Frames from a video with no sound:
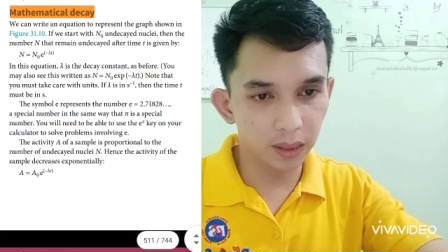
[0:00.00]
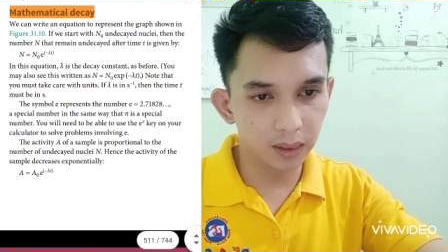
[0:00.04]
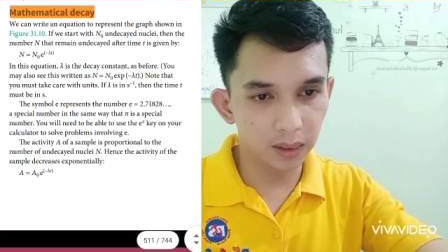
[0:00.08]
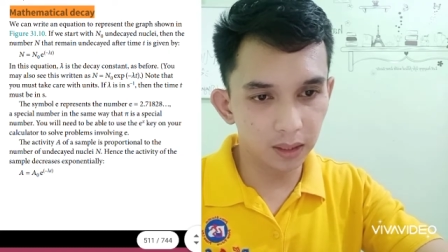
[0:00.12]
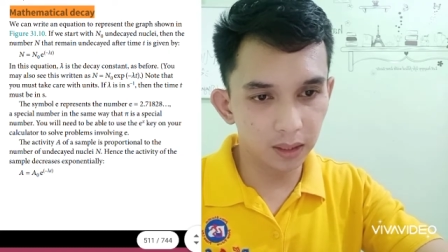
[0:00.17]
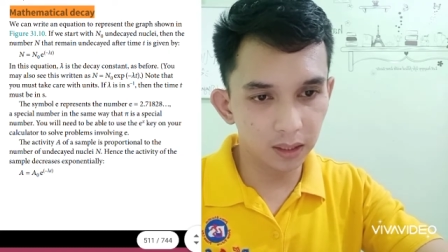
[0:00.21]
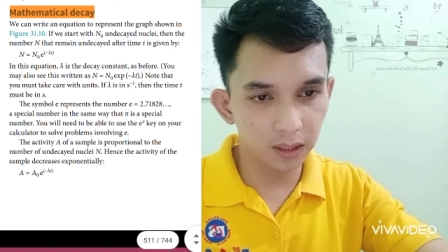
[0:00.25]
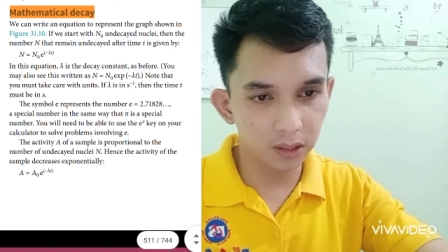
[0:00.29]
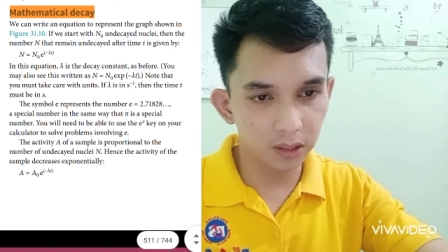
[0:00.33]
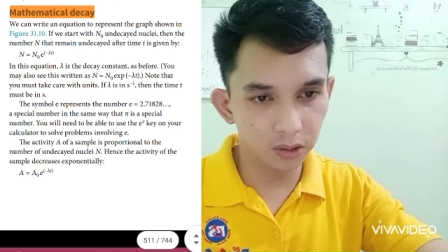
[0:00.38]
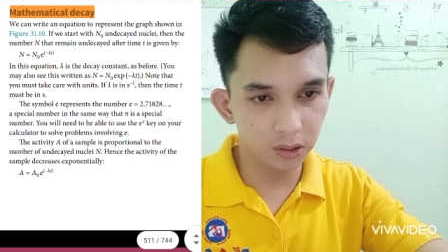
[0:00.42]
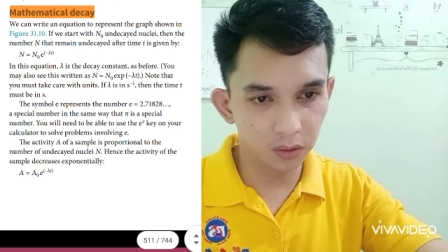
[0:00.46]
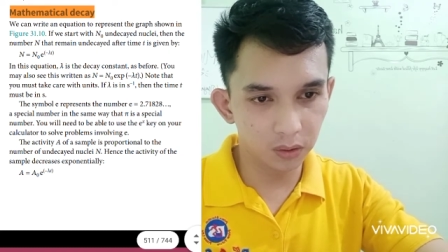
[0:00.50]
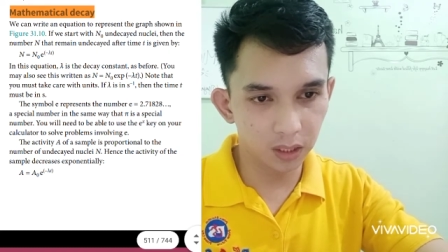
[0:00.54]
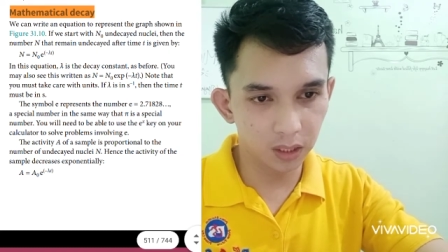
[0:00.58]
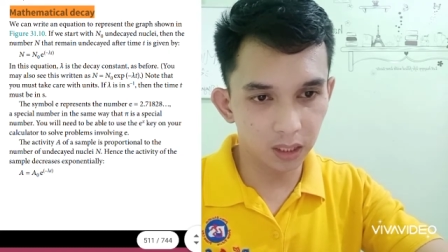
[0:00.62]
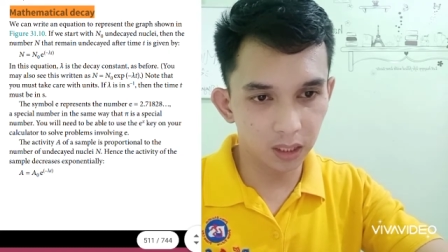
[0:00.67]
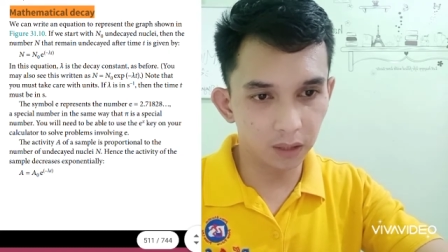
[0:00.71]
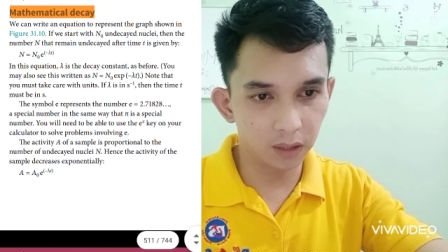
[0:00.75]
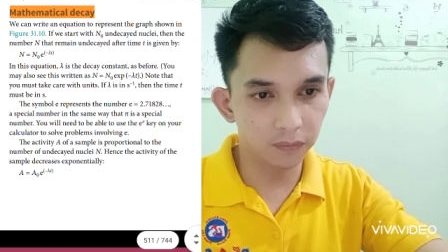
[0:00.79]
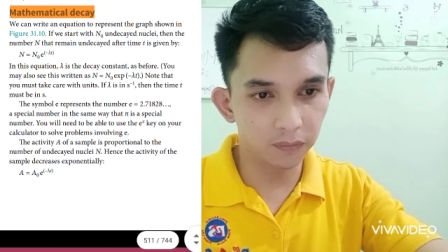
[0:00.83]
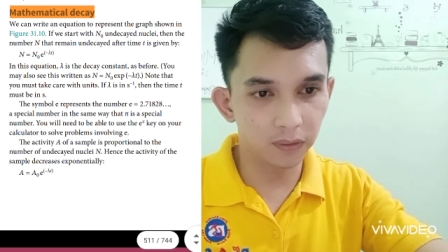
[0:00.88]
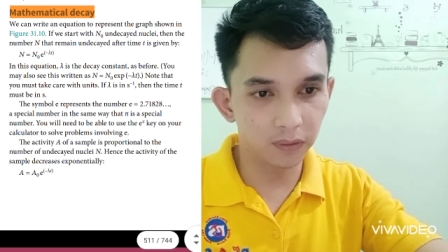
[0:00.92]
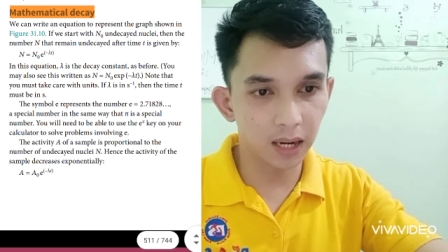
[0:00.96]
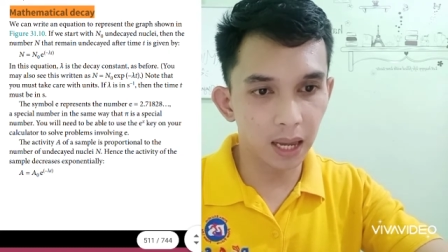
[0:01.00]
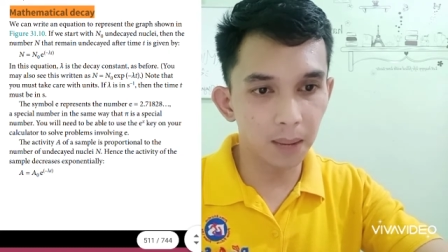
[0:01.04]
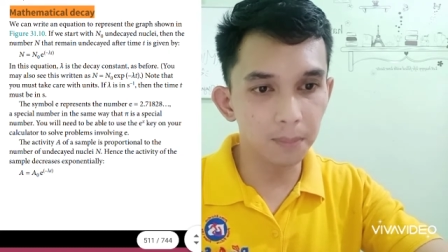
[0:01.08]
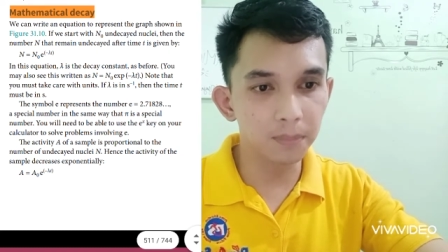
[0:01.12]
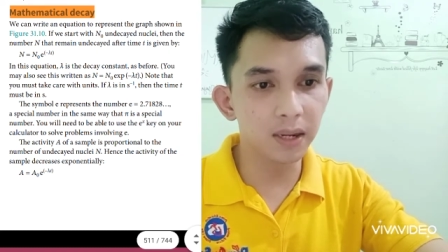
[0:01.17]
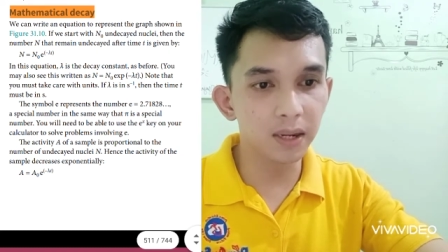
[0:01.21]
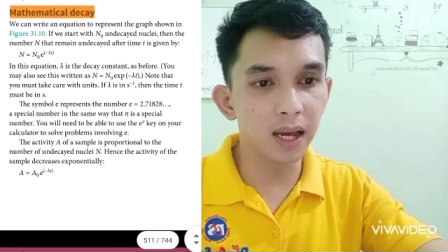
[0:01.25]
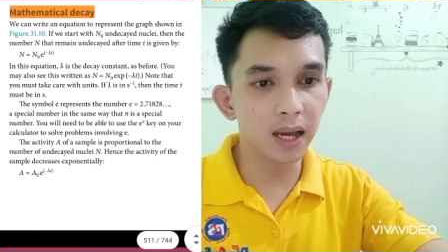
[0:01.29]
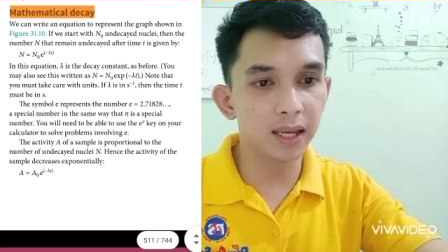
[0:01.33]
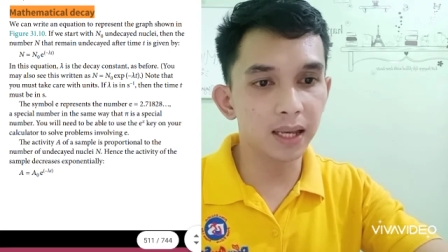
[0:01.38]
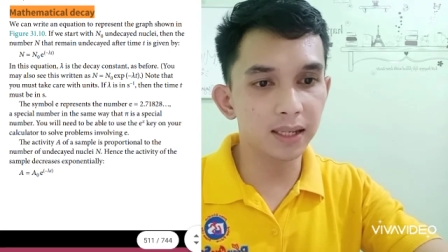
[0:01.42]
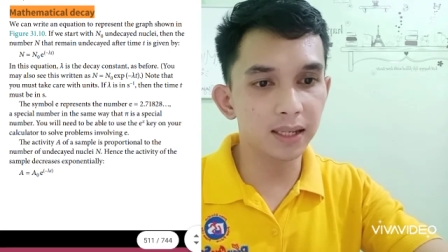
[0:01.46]
this unit. If
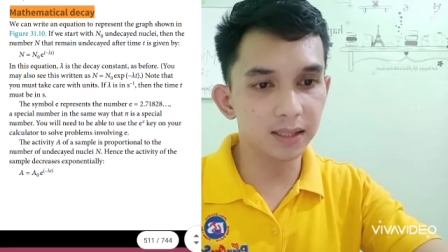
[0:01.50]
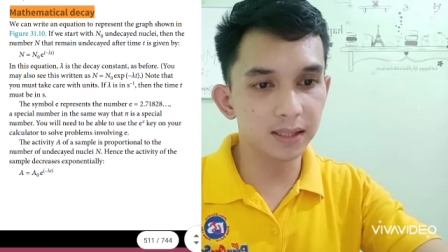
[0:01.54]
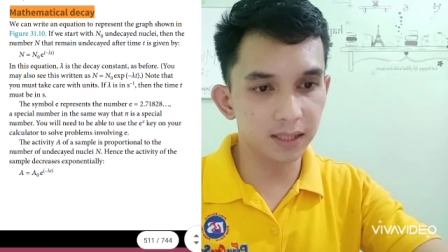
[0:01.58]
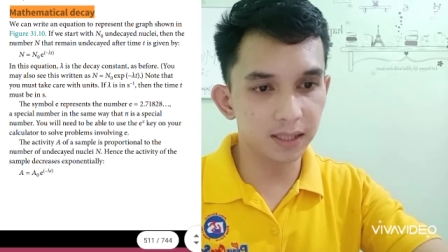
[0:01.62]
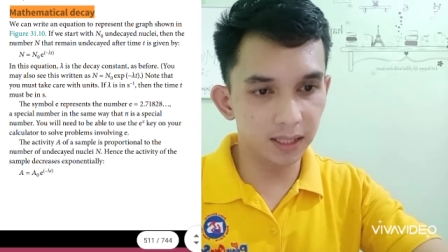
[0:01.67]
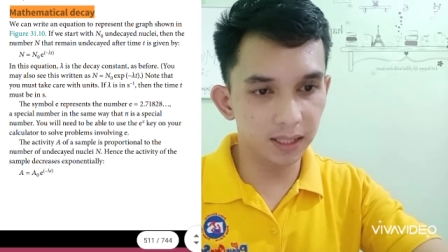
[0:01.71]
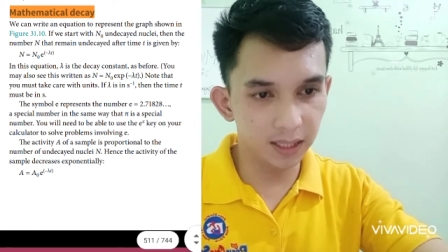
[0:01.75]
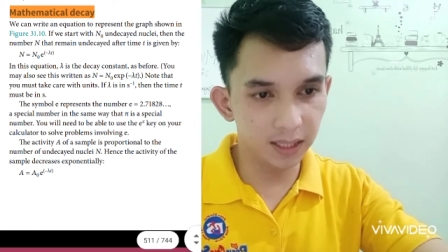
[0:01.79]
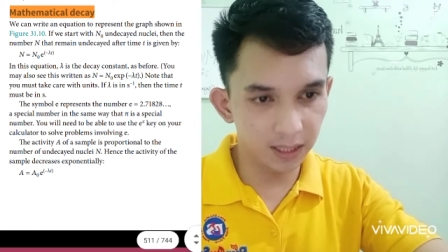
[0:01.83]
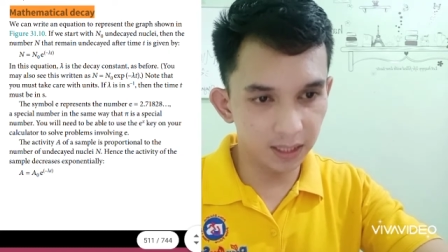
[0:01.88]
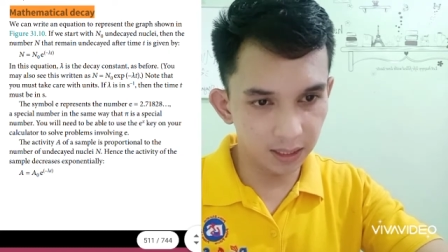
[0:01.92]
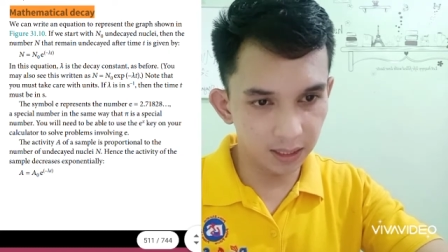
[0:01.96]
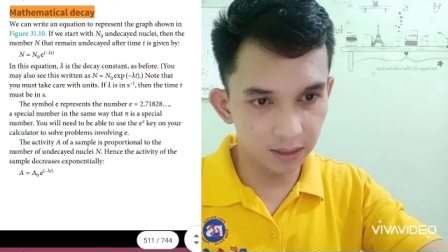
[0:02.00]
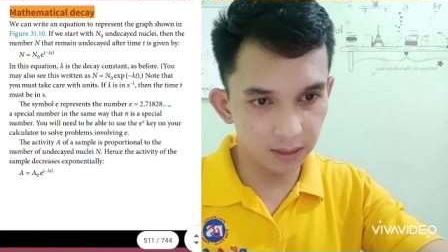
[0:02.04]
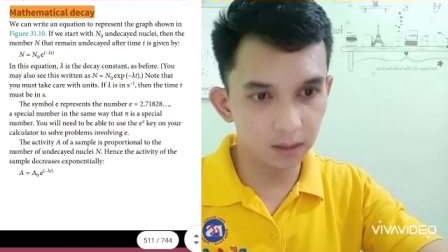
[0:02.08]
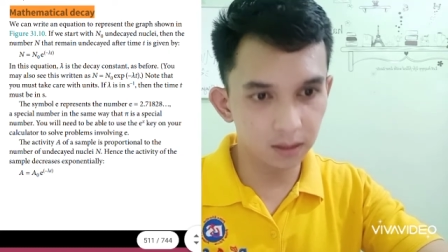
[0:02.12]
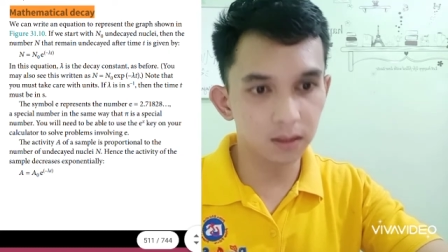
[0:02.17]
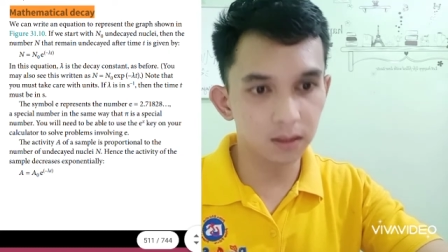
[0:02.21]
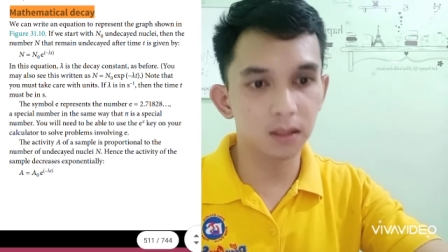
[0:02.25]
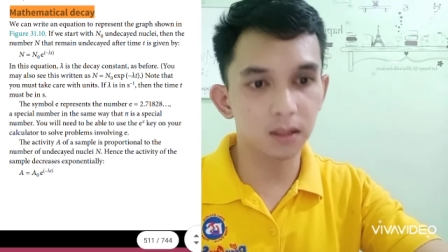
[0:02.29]
lambda is in